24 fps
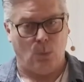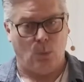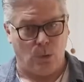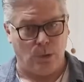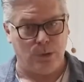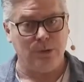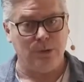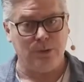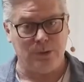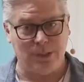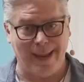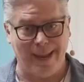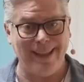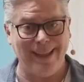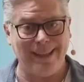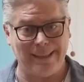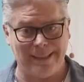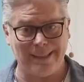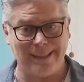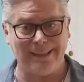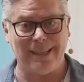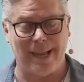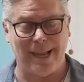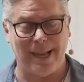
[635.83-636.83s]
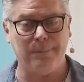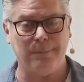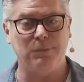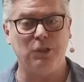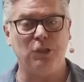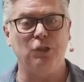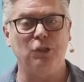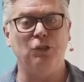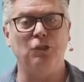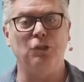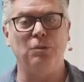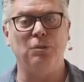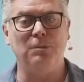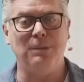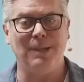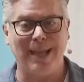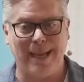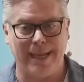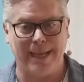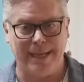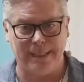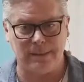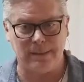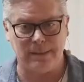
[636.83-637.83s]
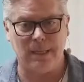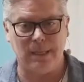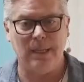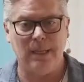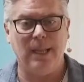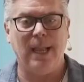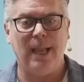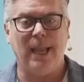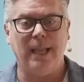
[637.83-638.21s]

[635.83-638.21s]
when you take the time to unite